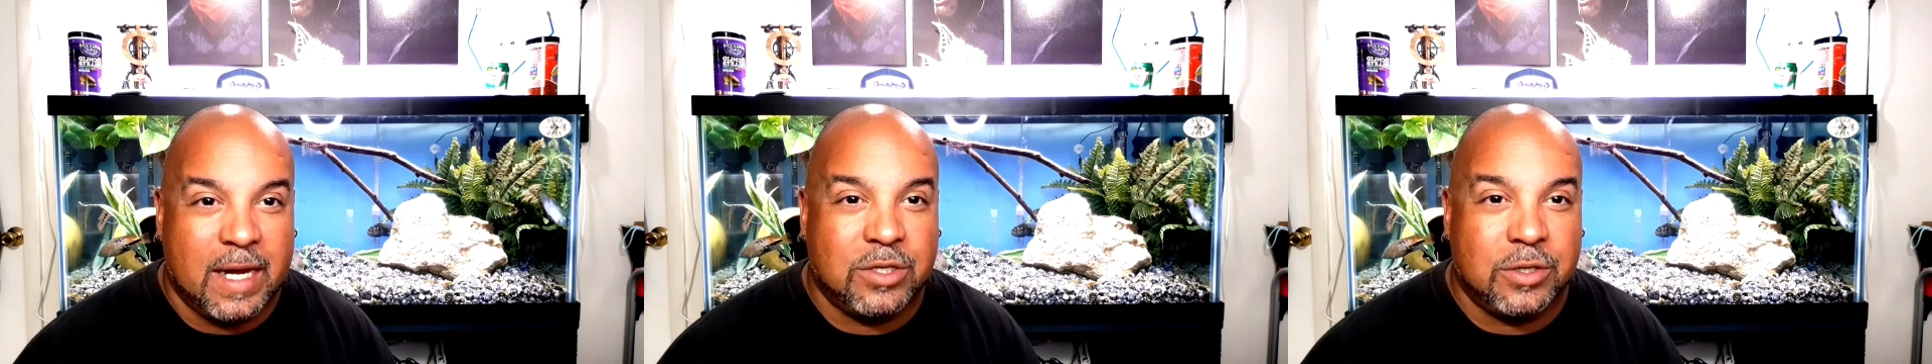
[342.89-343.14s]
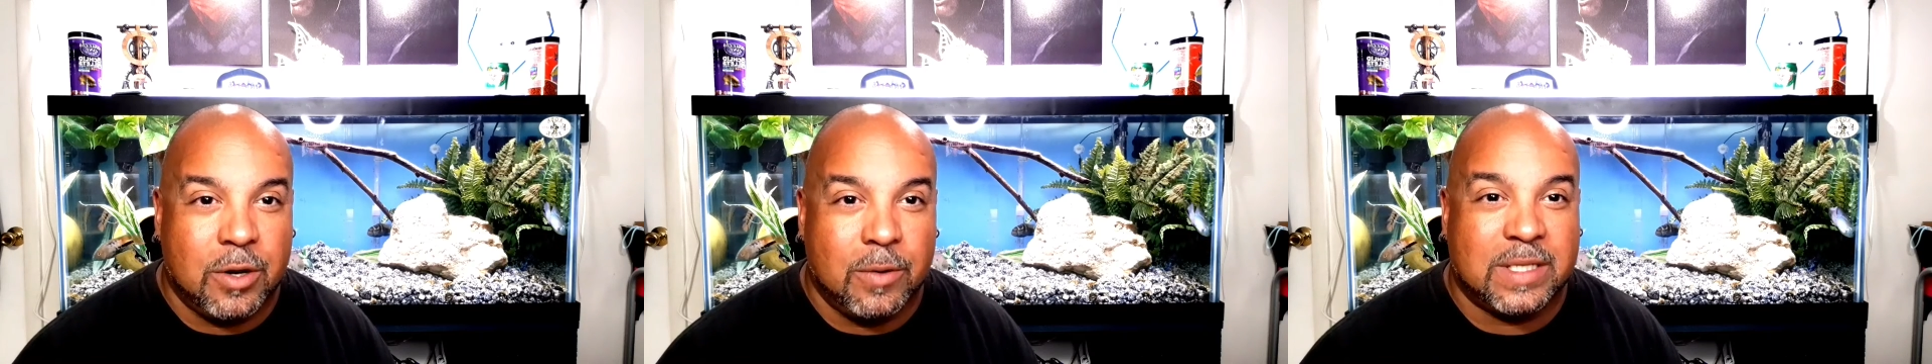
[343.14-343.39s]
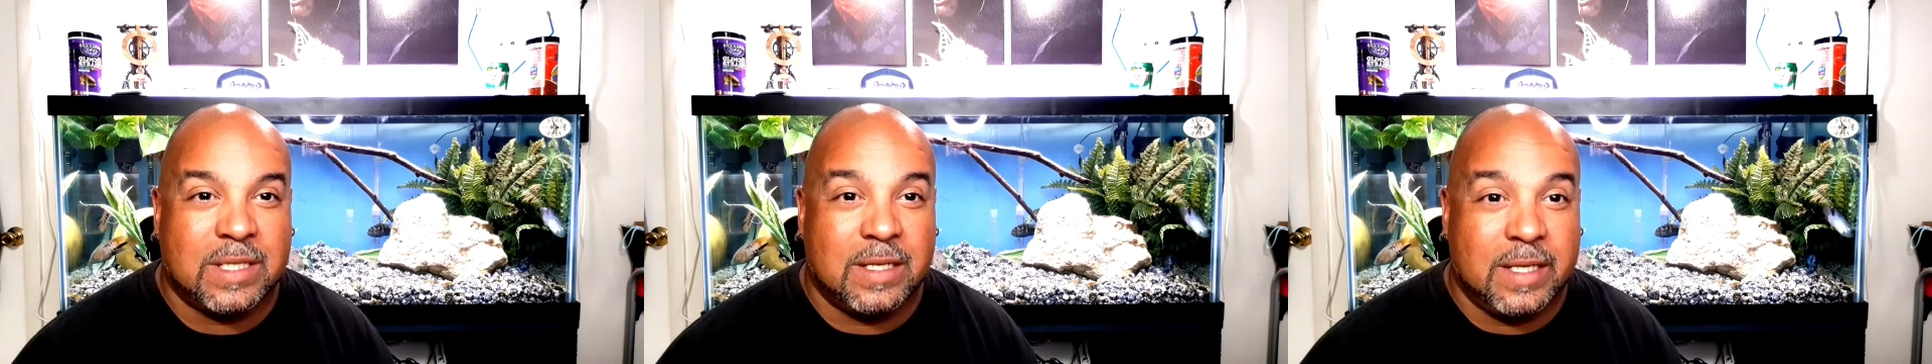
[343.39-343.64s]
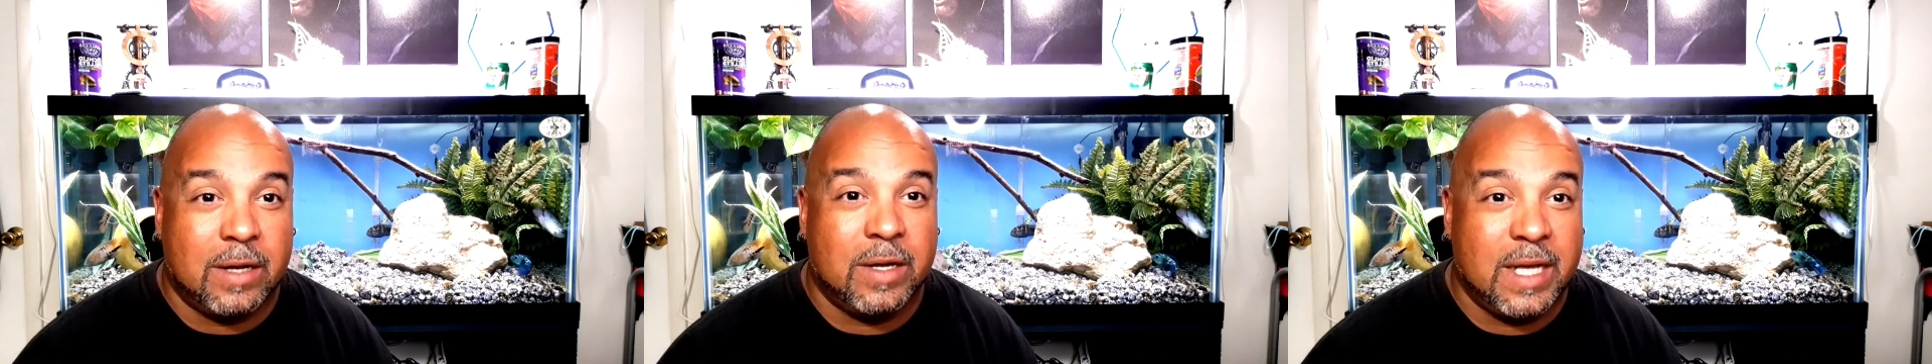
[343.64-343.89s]
and let you know
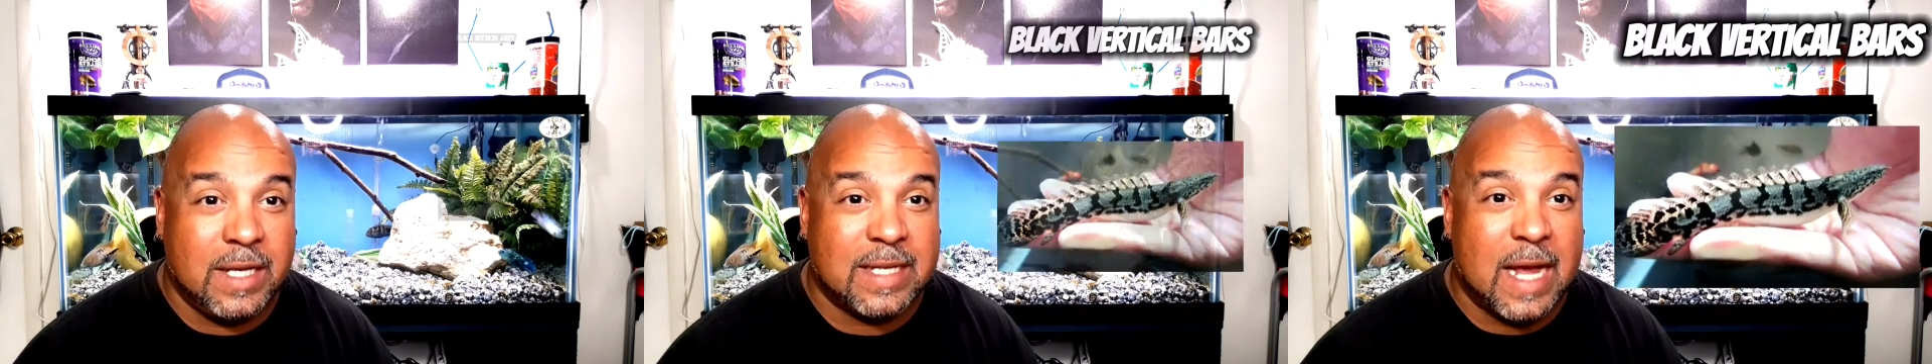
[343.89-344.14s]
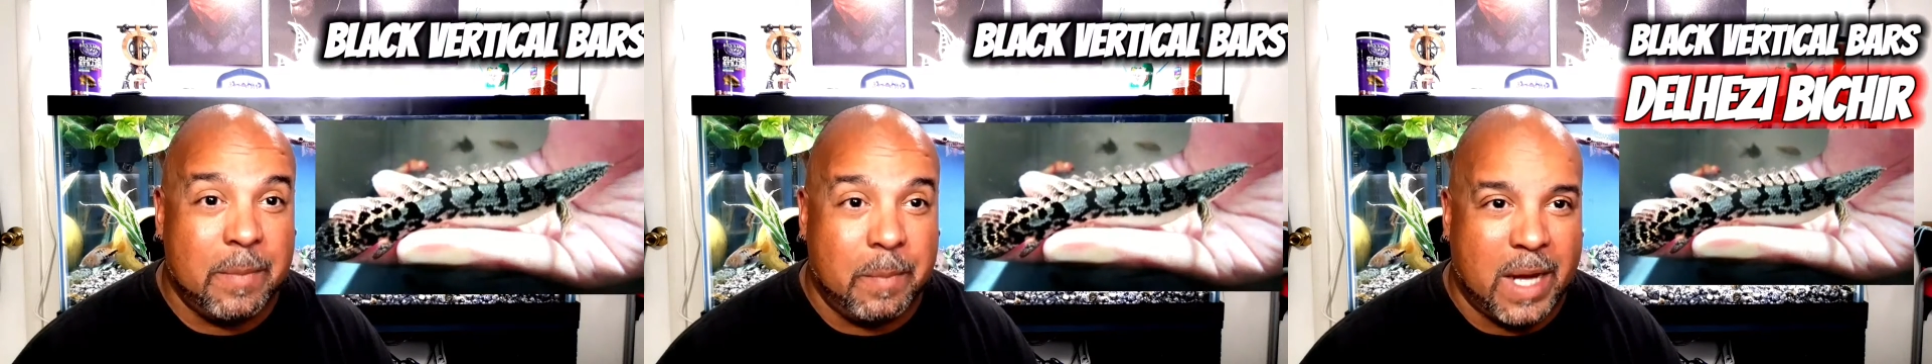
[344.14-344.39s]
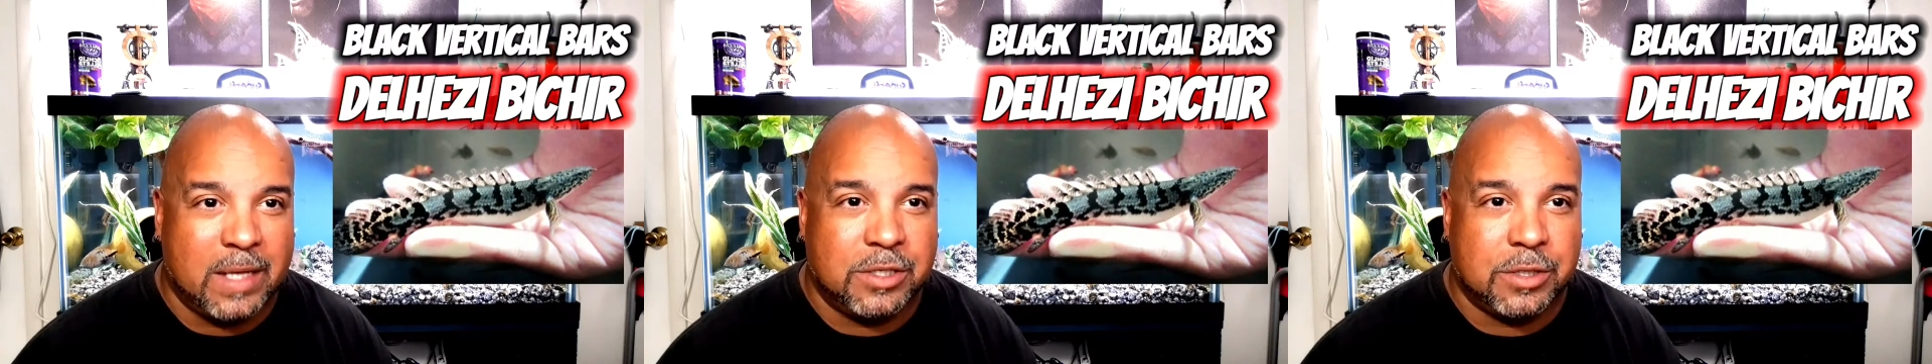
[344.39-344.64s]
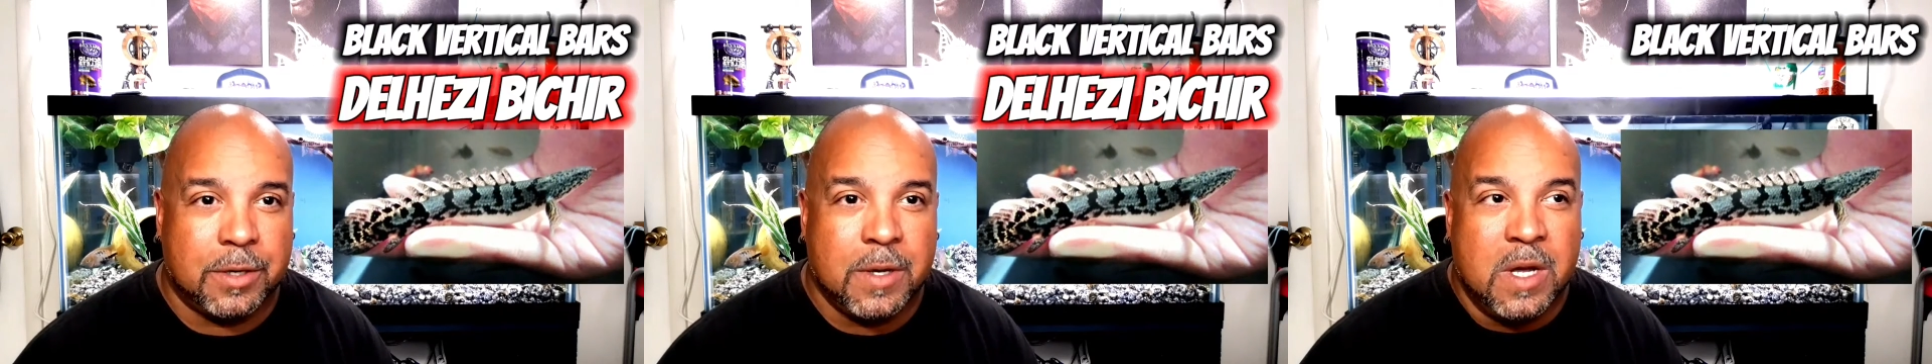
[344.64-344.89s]
it's the Dalhousie
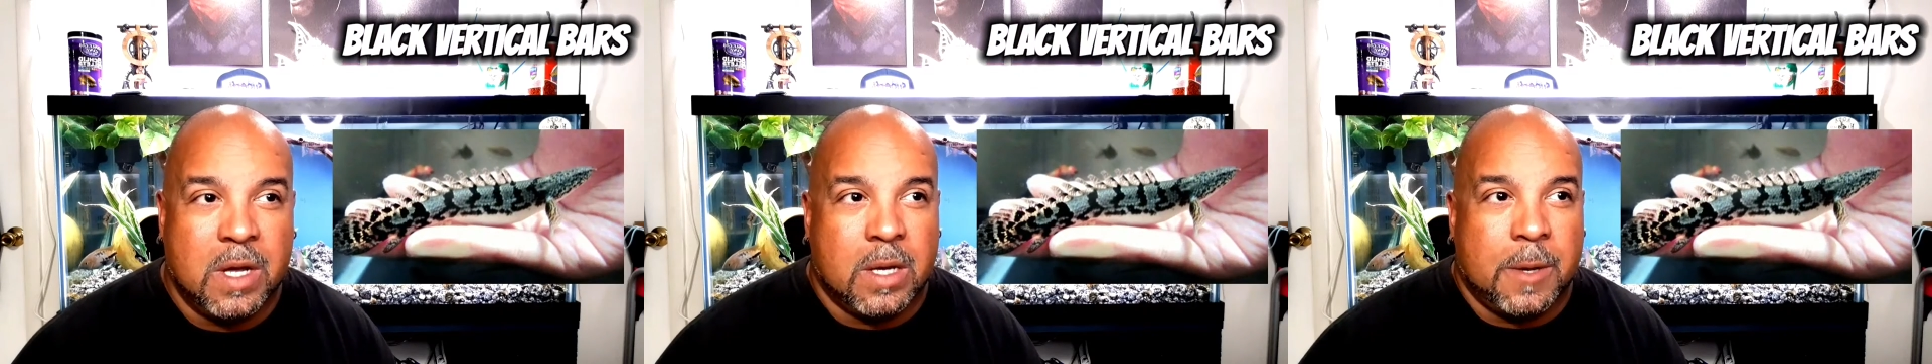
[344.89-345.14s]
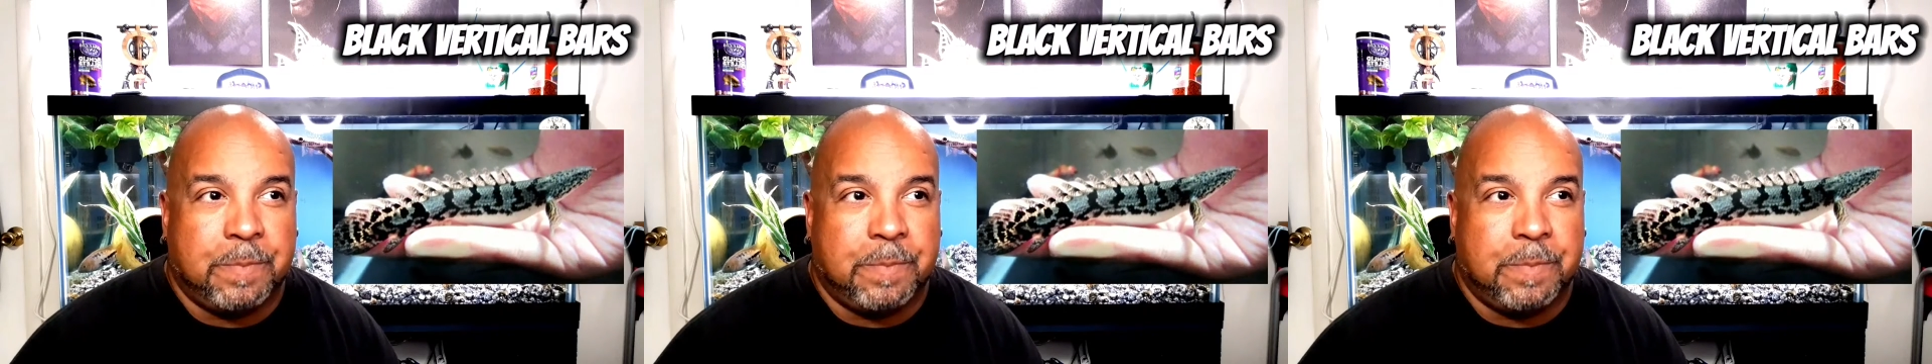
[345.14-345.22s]
Bichir.